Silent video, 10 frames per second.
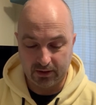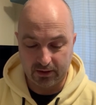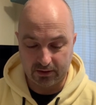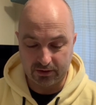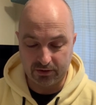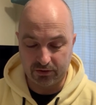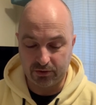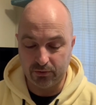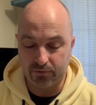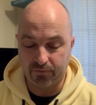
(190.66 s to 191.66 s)
She's a
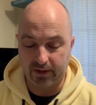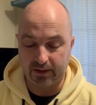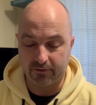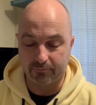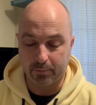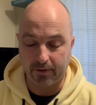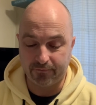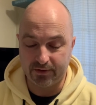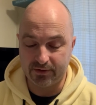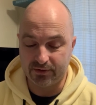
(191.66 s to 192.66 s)
huge fan of
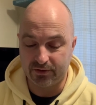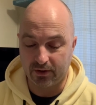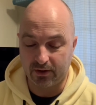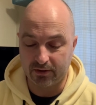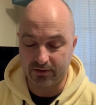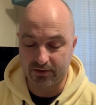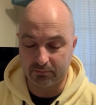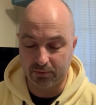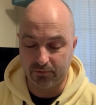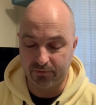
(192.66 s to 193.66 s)
puffins, dogs,
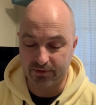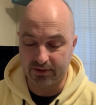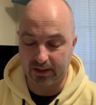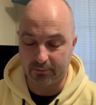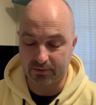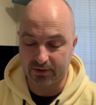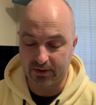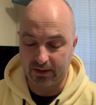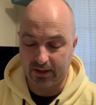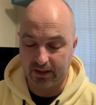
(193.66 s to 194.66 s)
beautiful stamps,
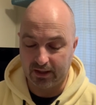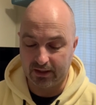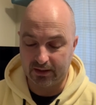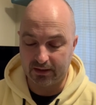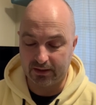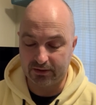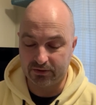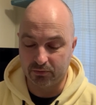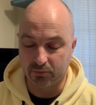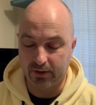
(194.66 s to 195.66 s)
and likes
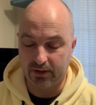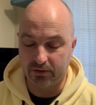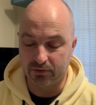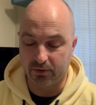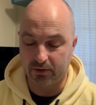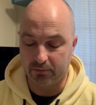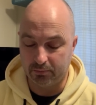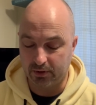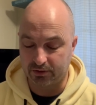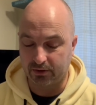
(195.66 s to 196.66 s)
to read and enjoy good
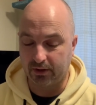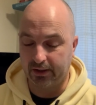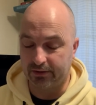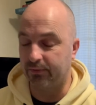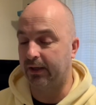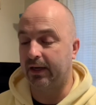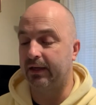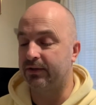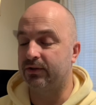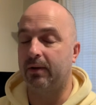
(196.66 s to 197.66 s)
books. All right, so I kind
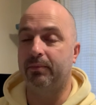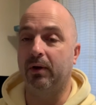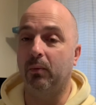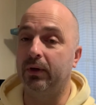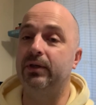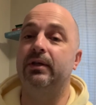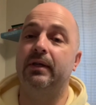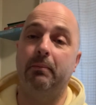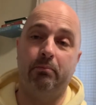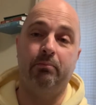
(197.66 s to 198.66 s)
of stopped there. When she
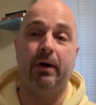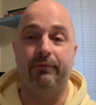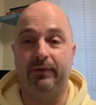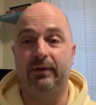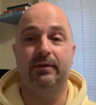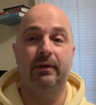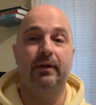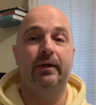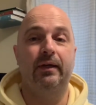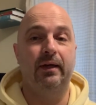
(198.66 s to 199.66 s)
said puffins,
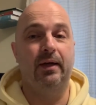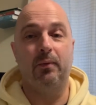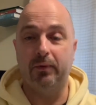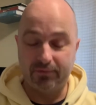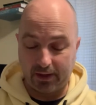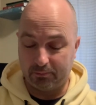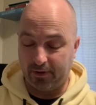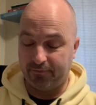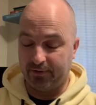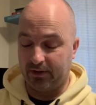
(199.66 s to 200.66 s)
we've got
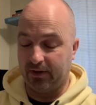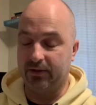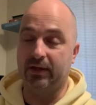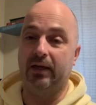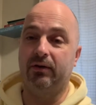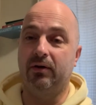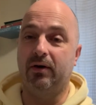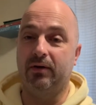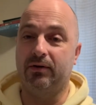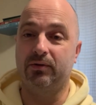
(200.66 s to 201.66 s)
puffin cards and dogs.